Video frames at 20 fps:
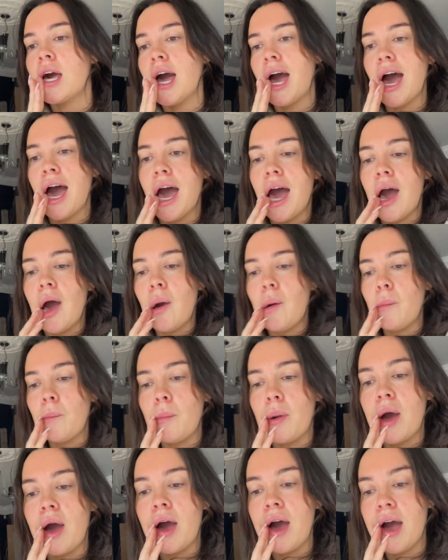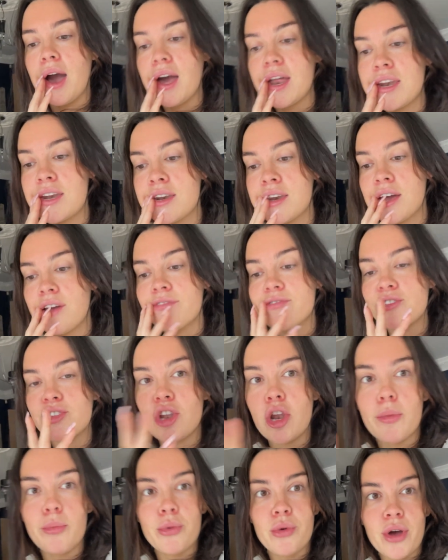And I've still
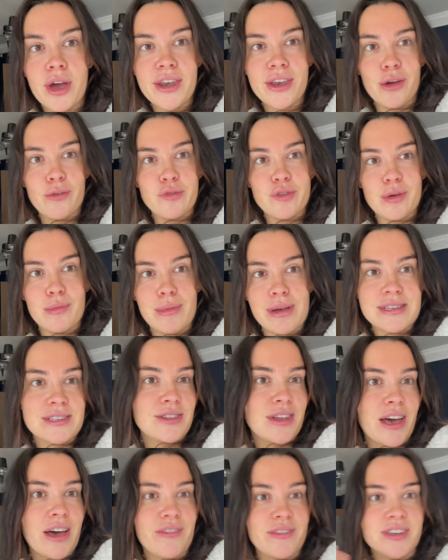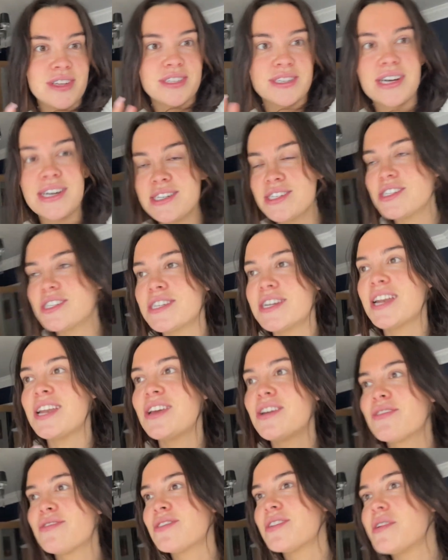not bought any of them. I still haven't decided on any
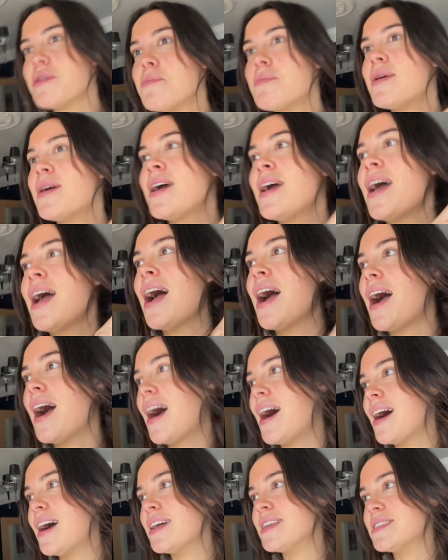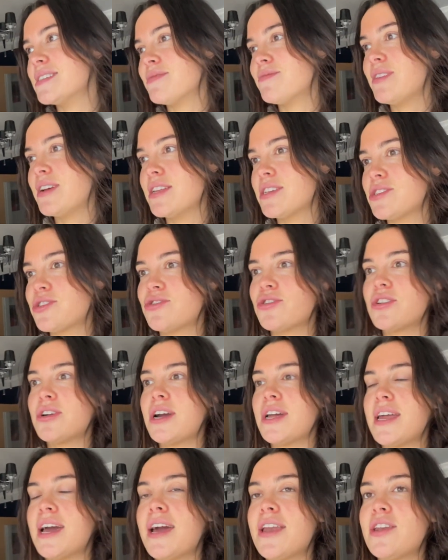of them and I'm really
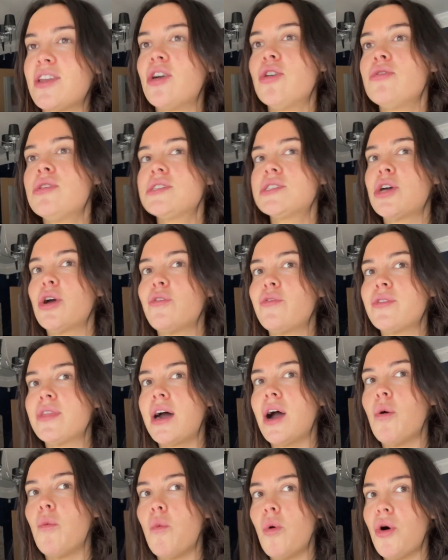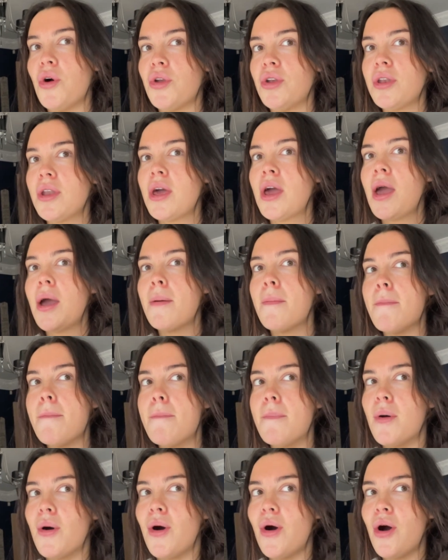struggling. I know the sofa that I want,
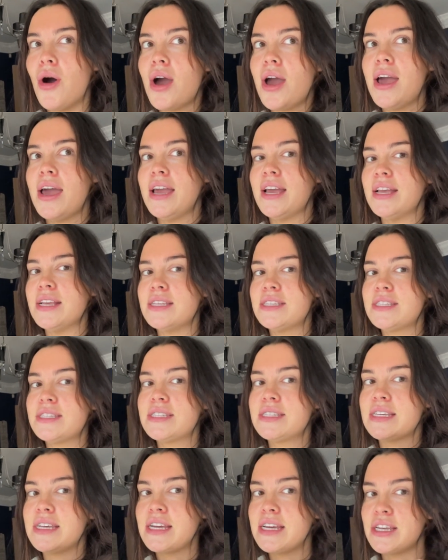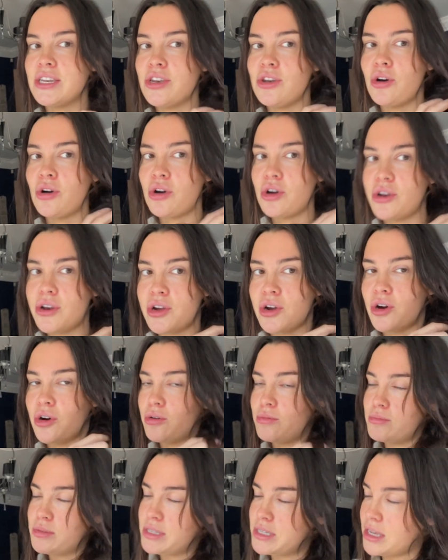but it's not gonna
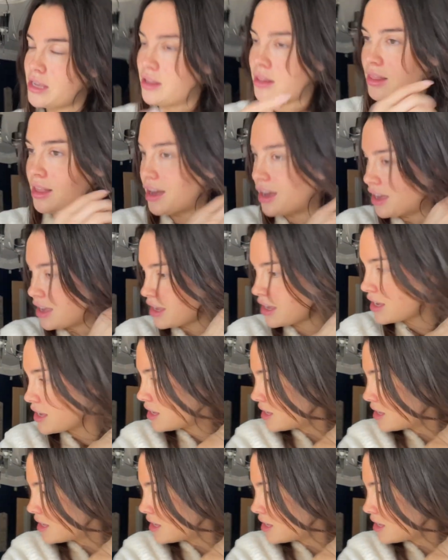come till like